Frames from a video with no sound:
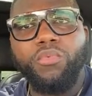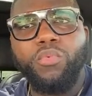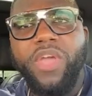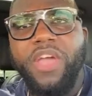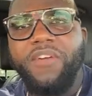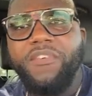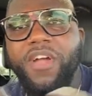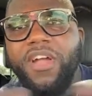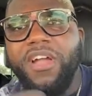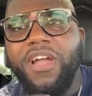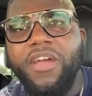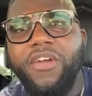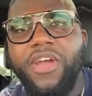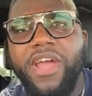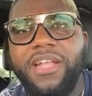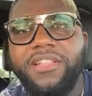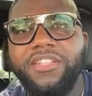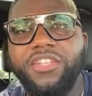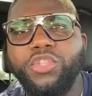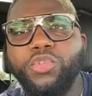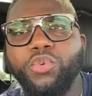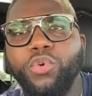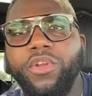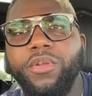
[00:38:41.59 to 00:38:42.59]
We have a
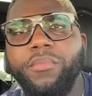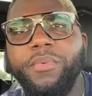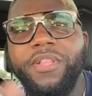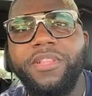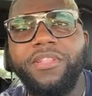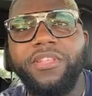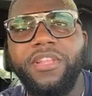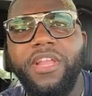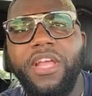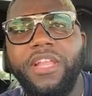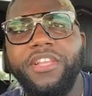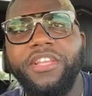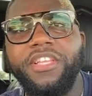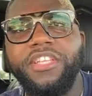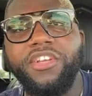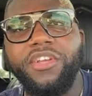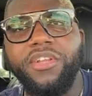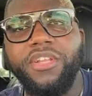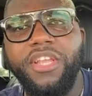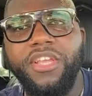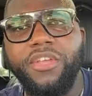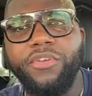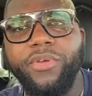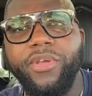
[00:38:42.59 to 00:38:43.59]
karate tournament in a
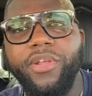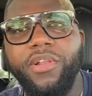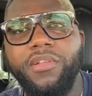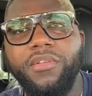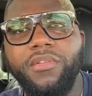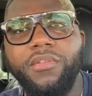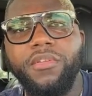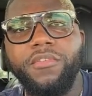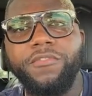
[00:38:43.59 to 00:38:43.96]
Negril.